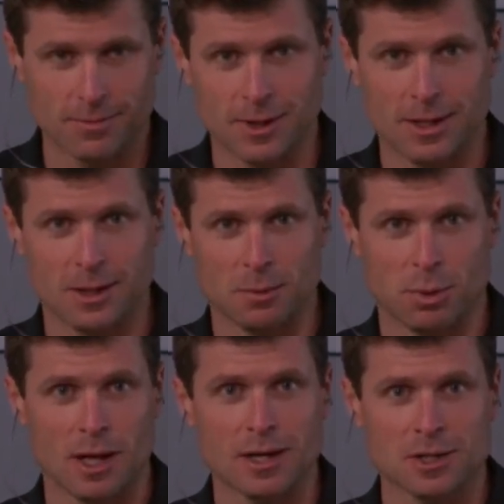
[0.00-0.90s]
the the
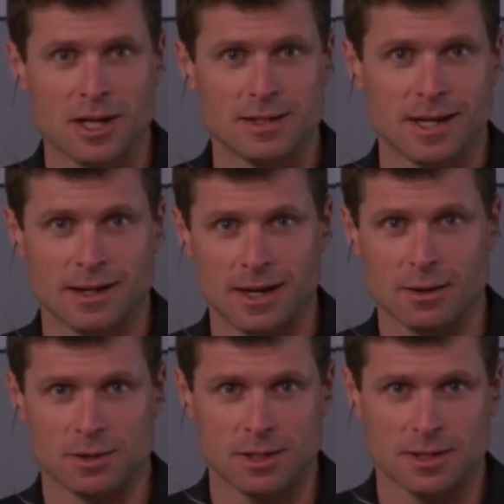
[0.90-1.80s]
blockchain I mean, I,
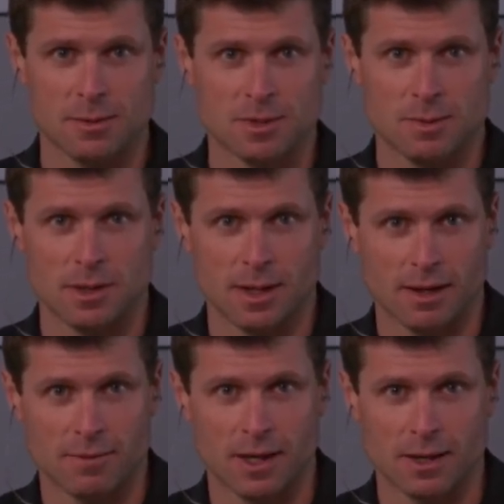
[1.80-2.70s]
technology seems to be the
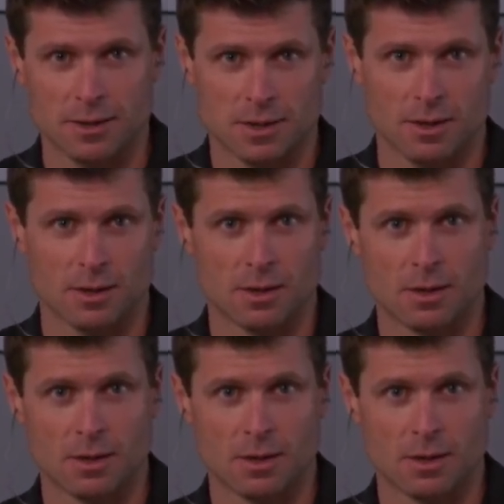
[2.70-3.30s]
advantage there.